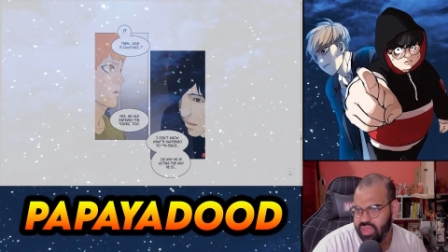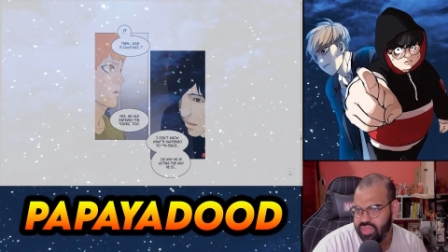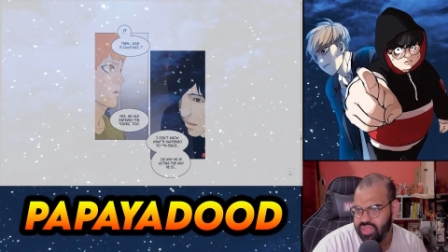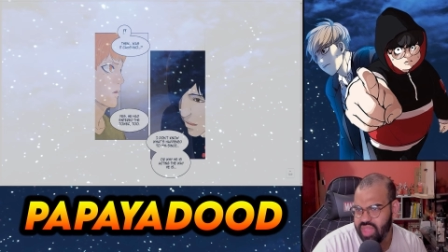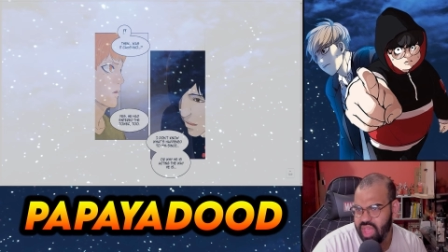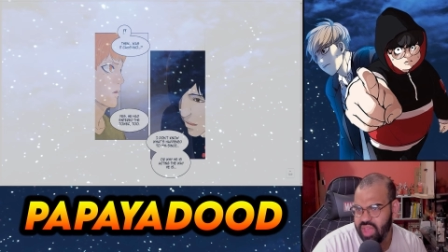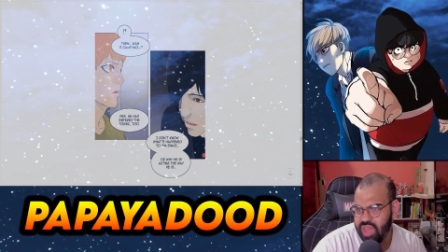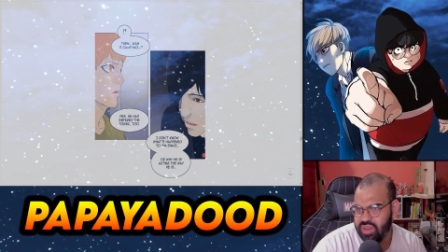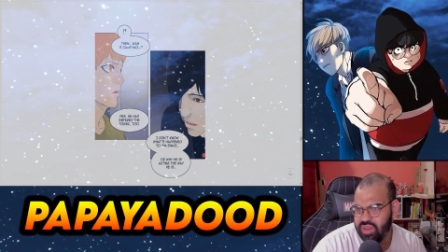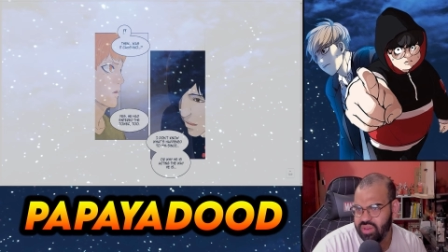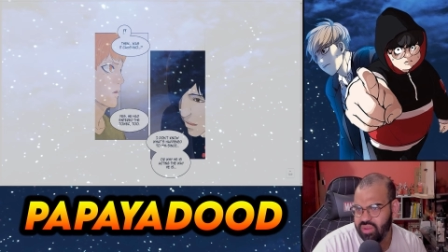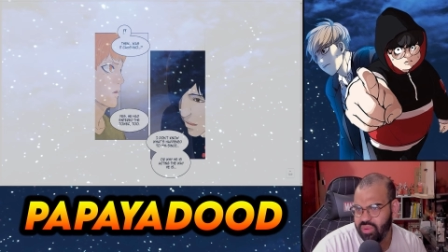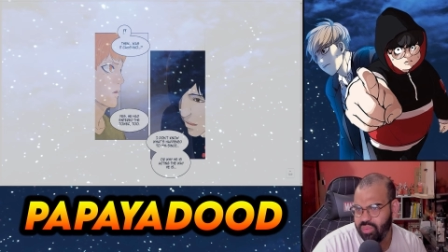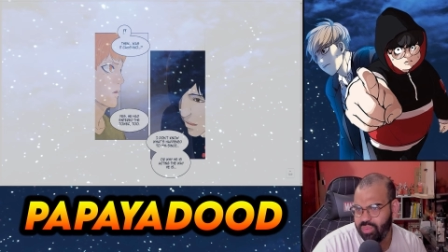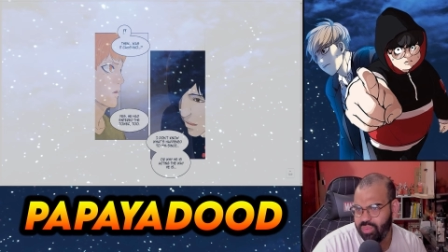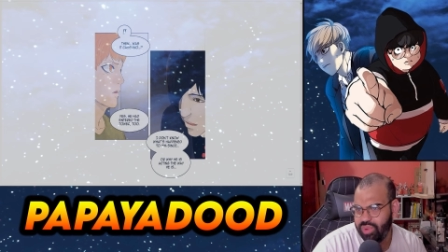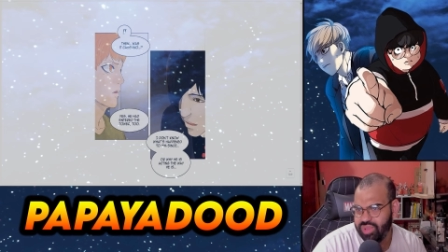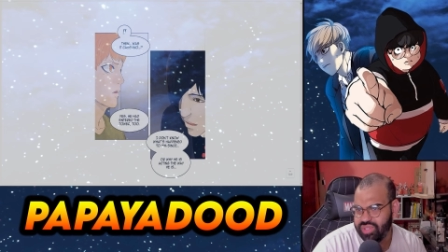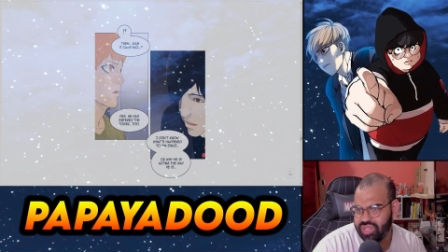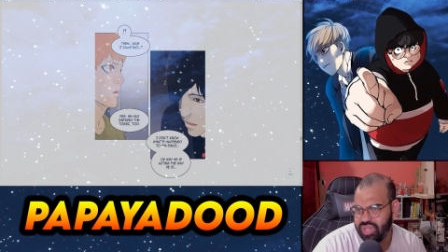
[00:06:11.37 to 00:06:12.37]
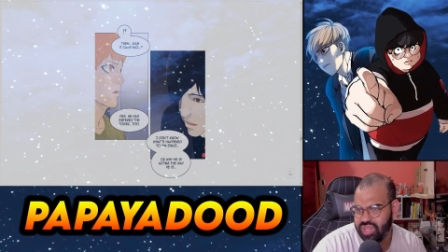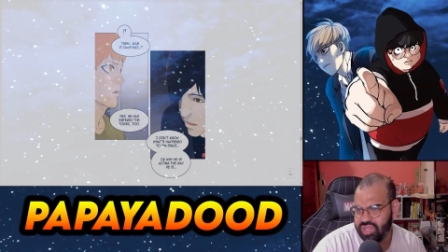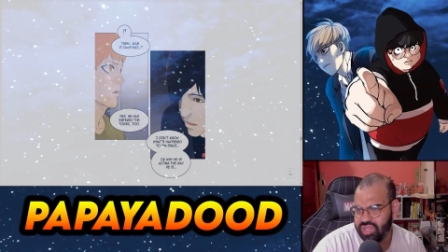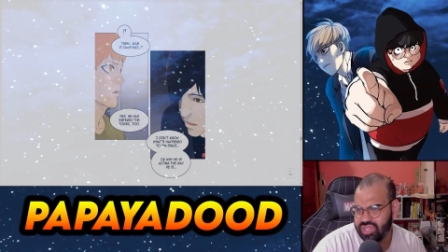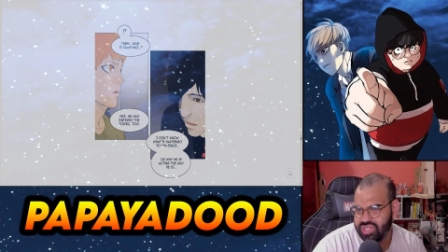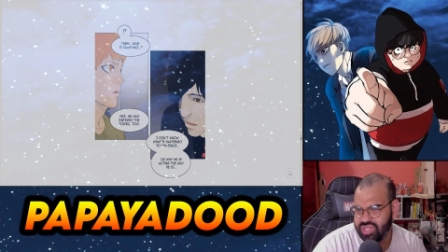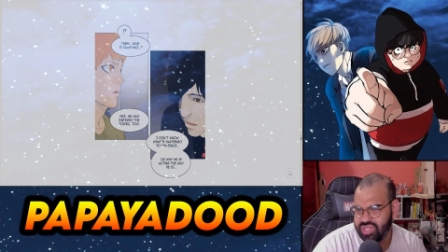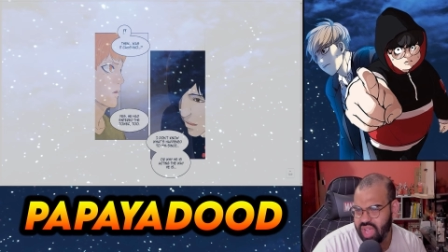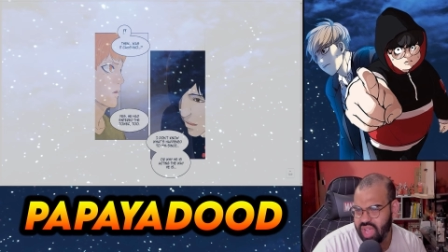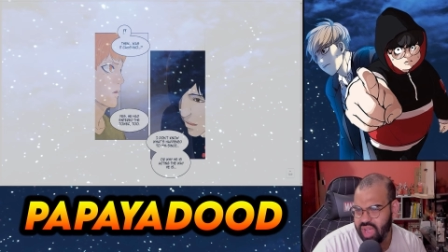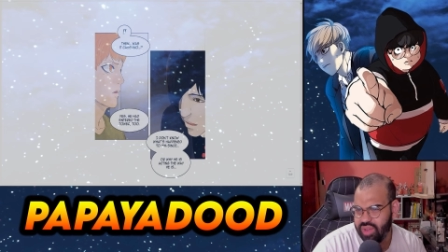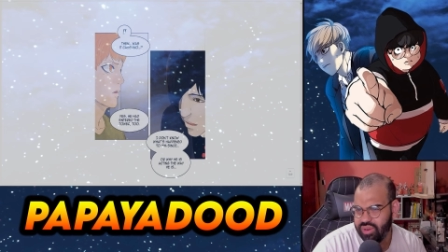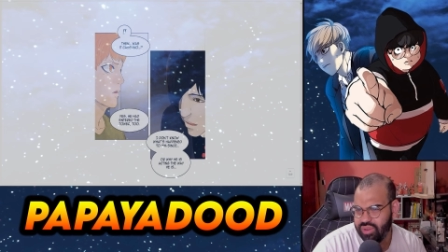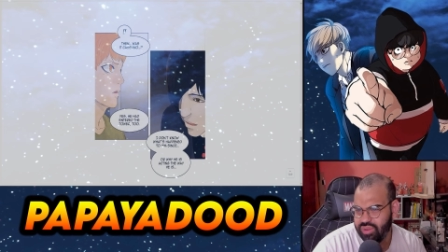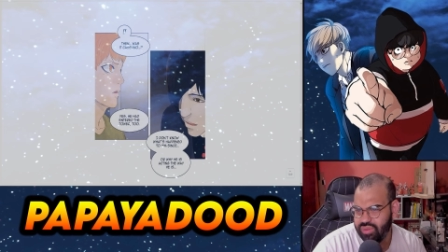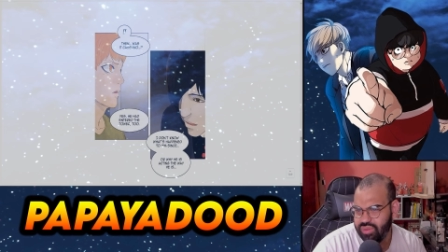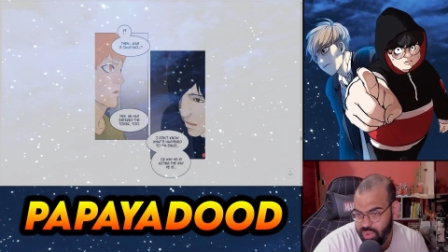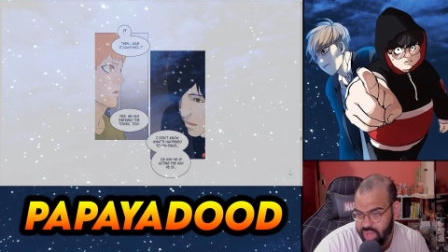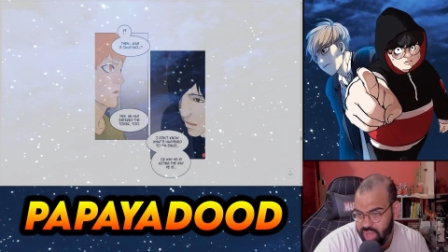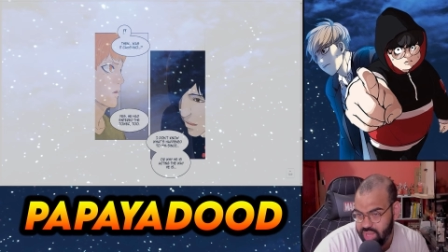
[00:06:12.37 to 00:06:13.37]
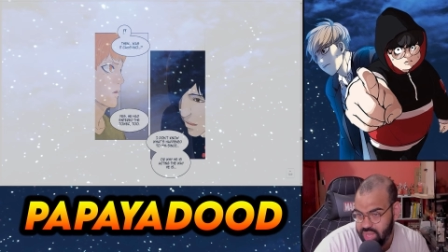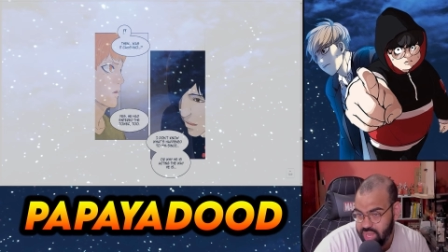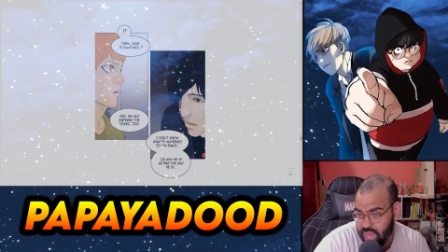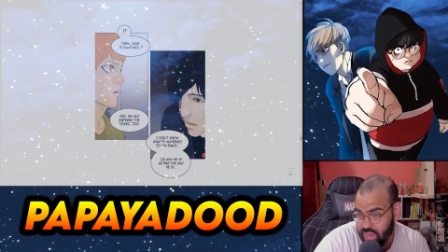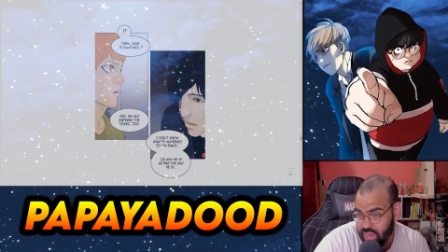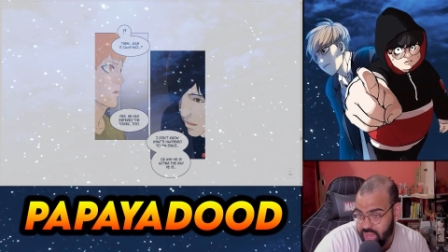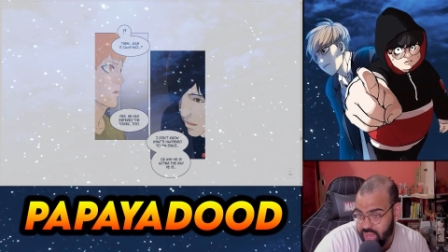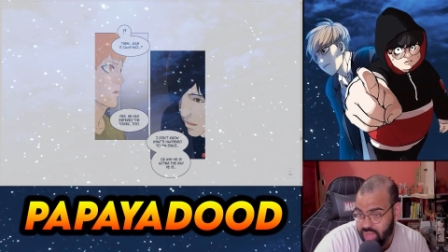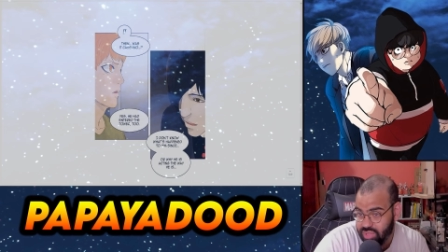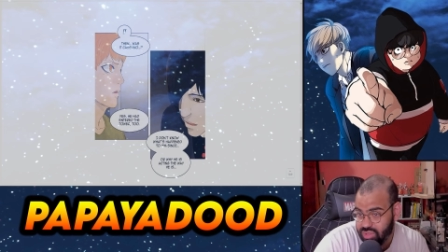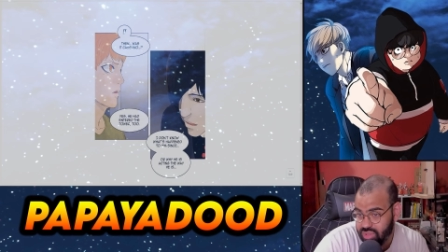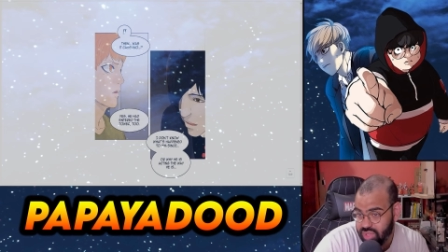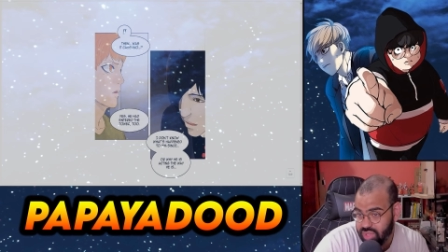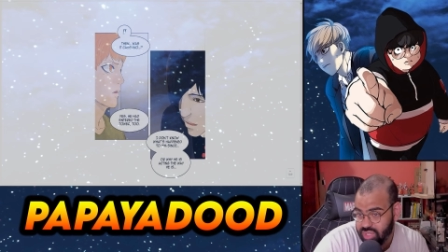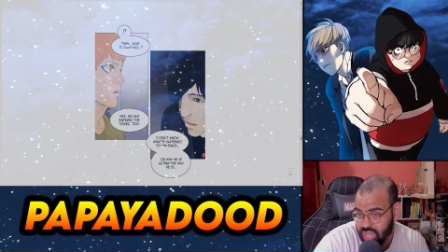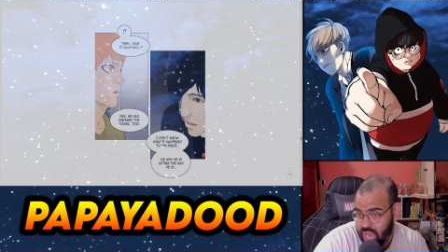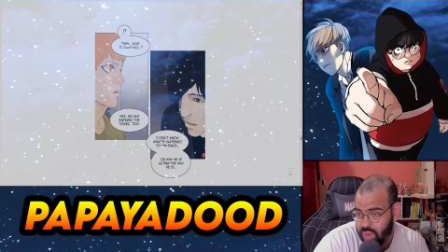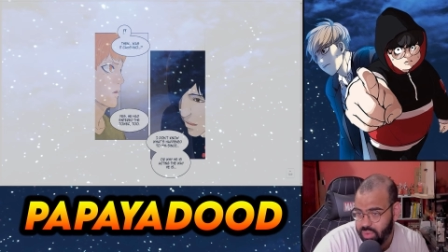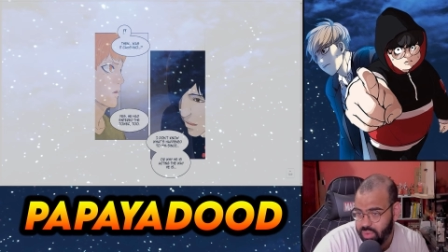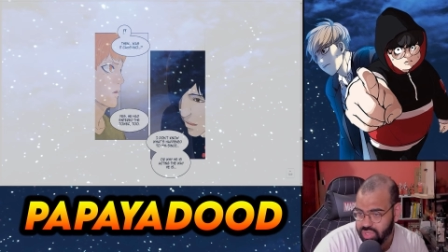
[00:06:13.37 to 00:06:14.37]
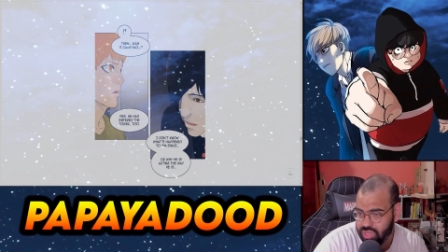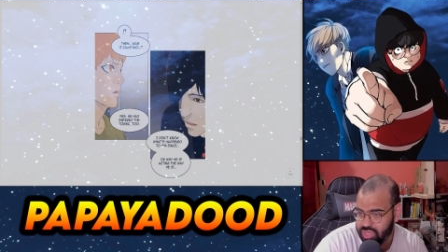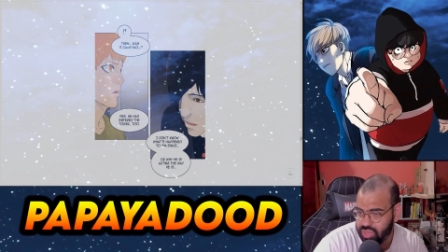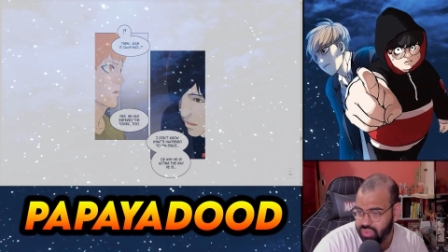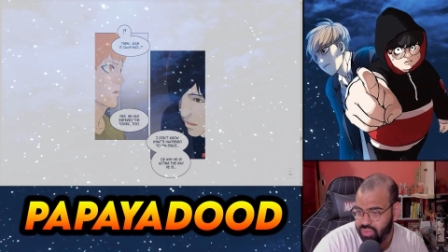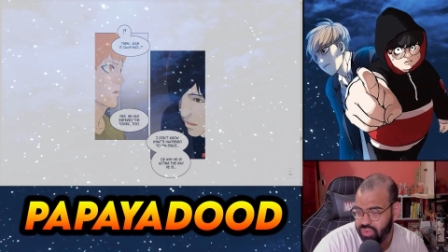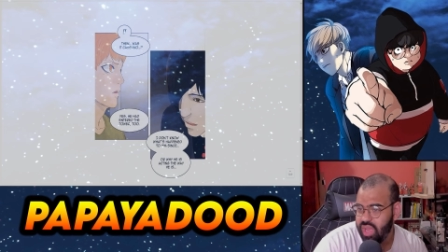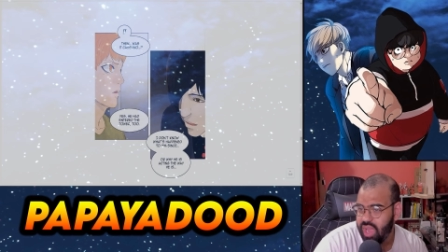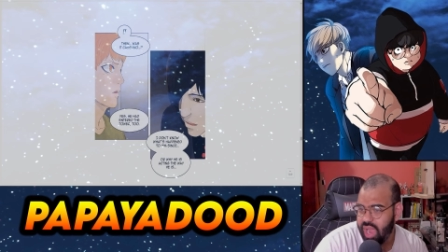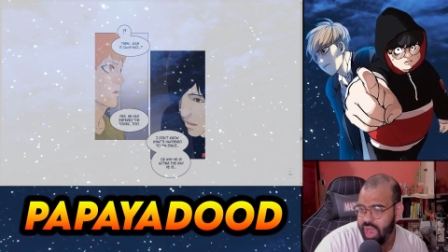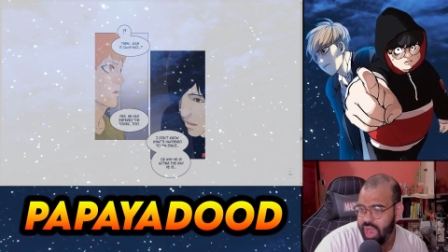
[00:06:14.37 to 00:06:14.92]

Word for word: Then, was it Cassano? He had entered the tower too.